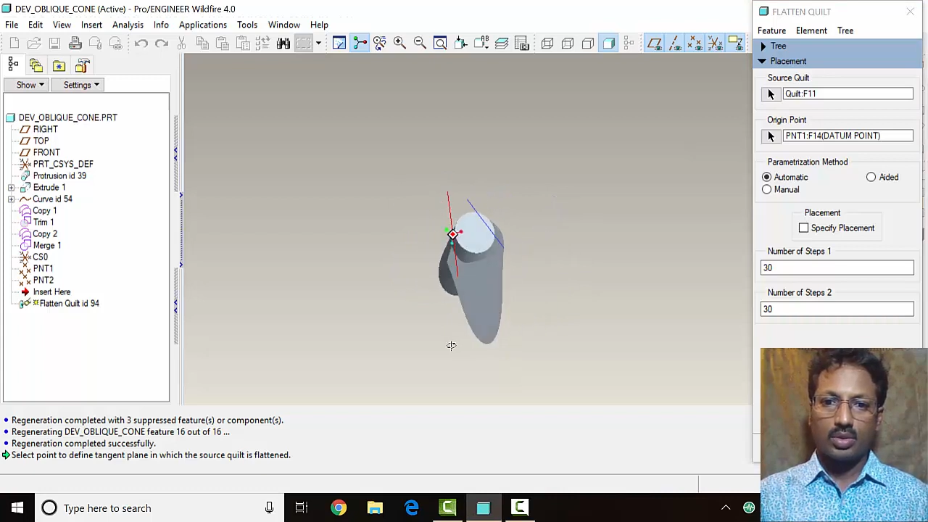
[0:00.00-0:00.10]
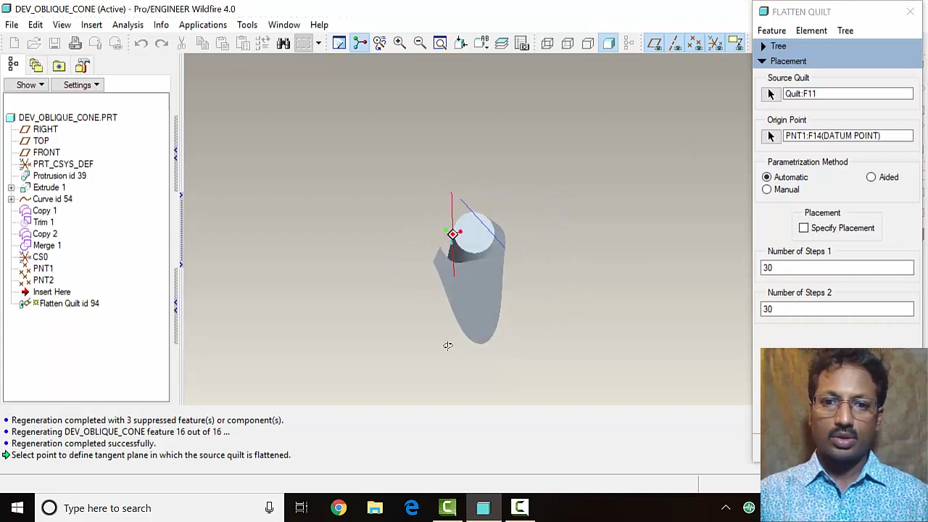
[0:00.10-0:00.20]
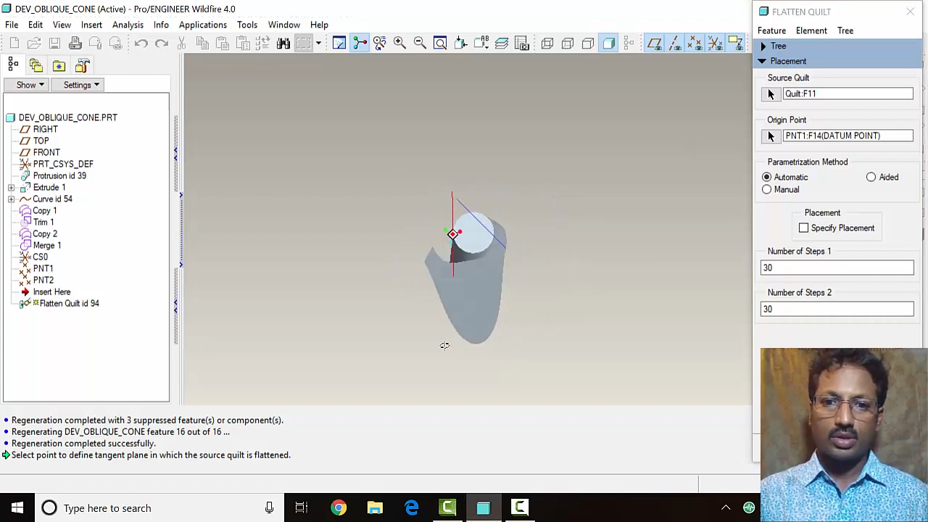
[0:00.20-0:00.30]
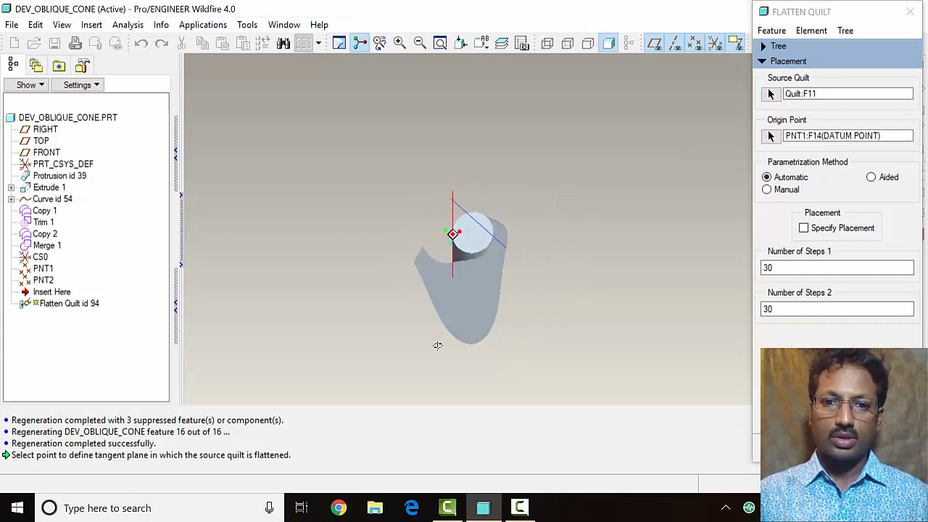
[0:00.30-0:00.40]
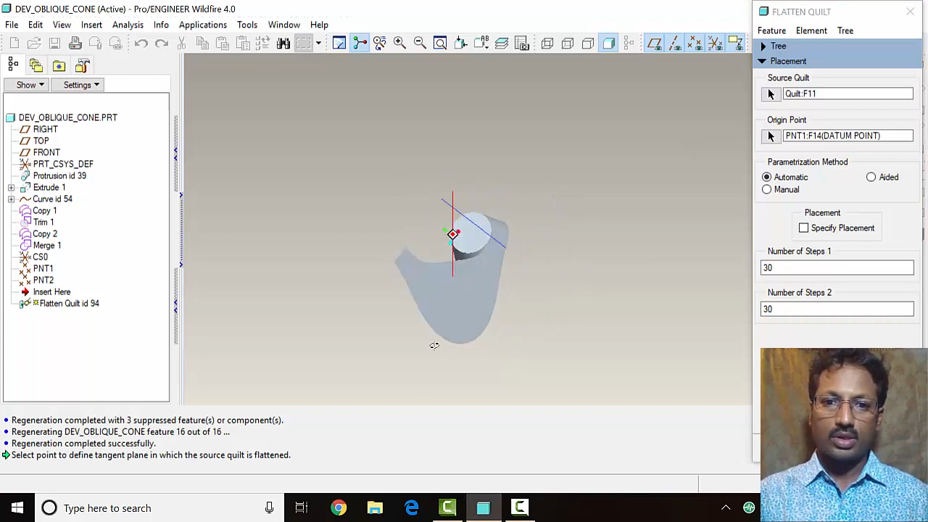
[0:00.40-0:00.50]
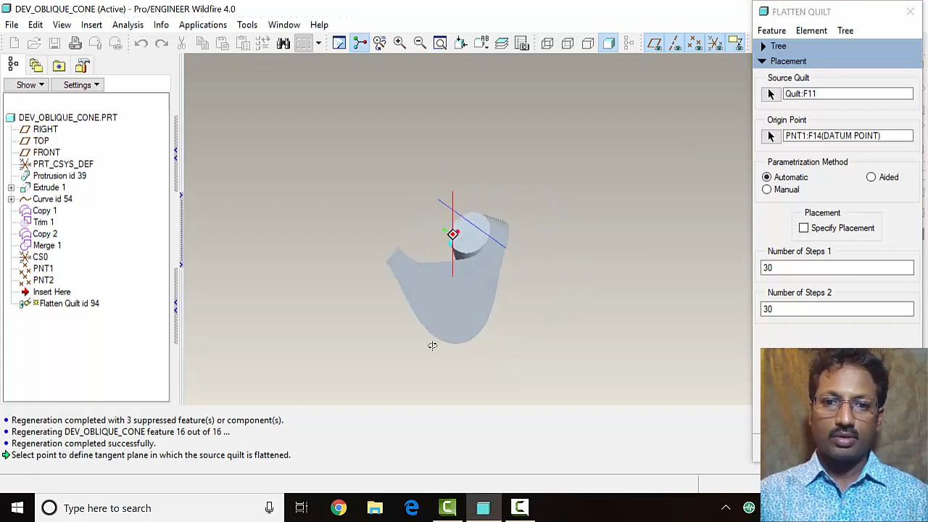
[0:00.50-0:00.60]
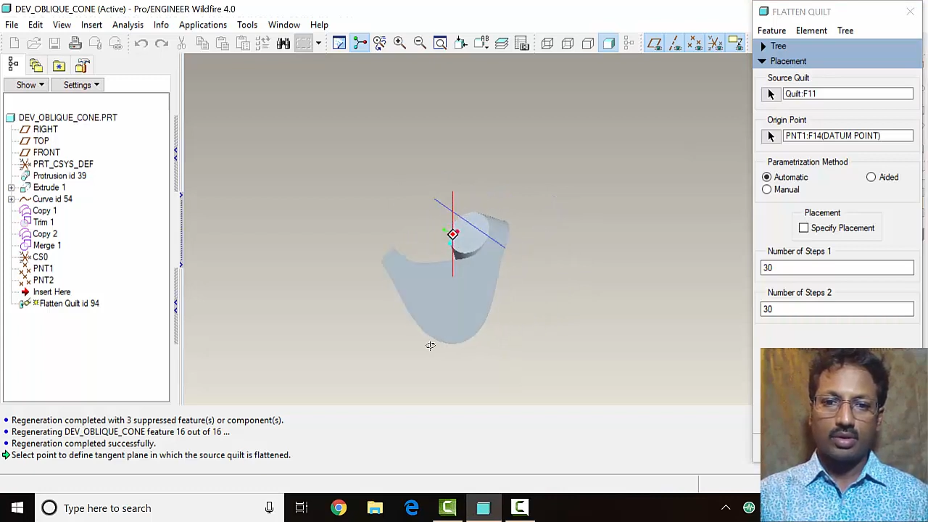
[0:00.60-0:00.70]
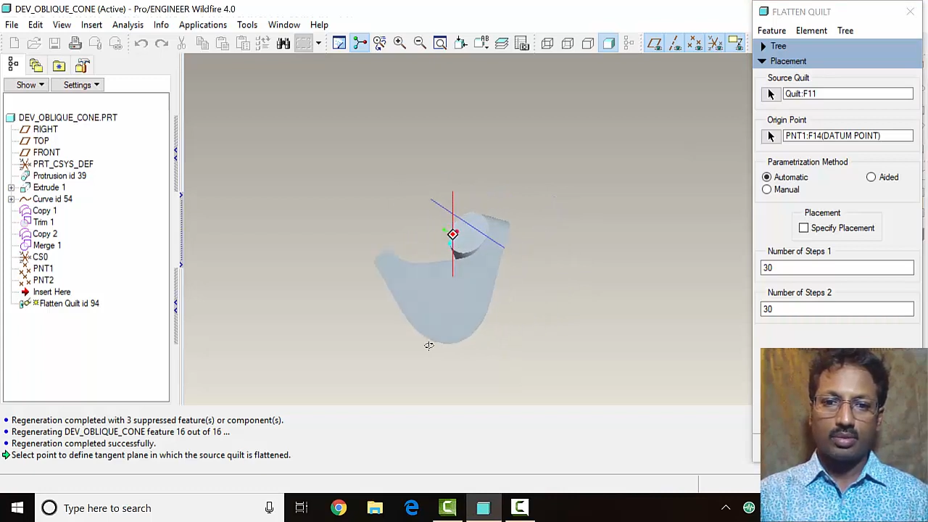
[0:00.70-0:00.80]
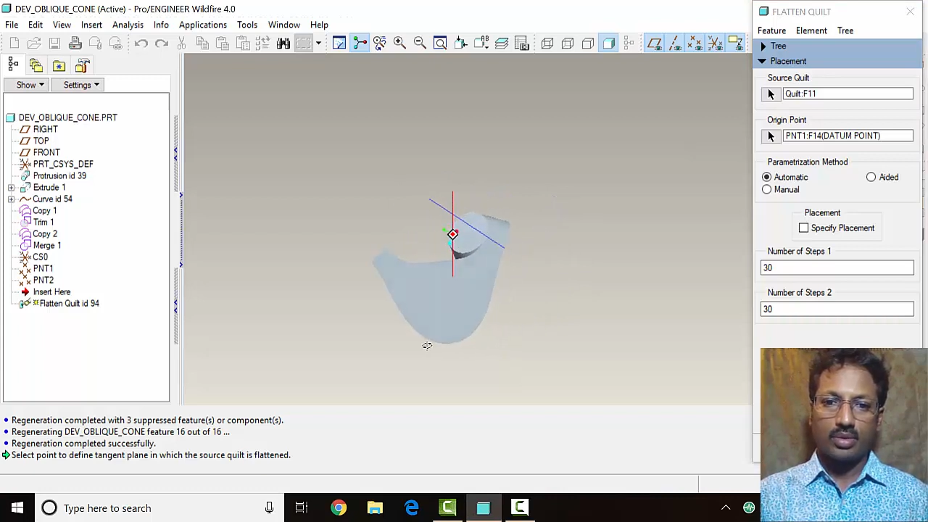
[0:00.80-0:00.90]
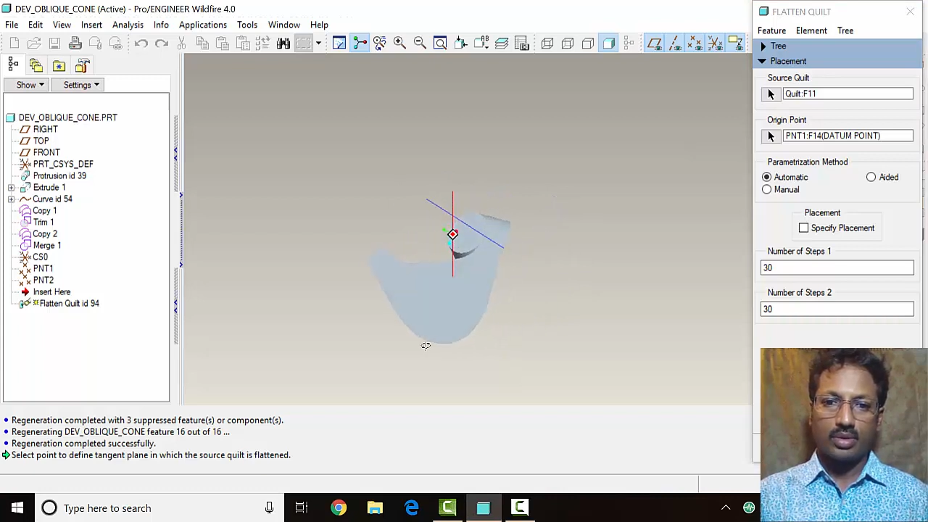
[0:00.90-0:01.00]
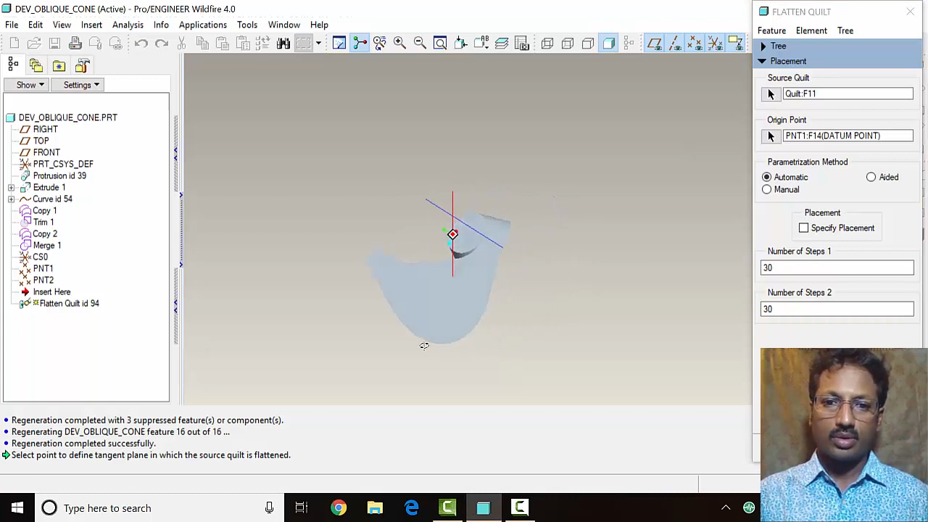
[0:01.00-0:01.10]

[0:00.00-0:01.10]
what is this development.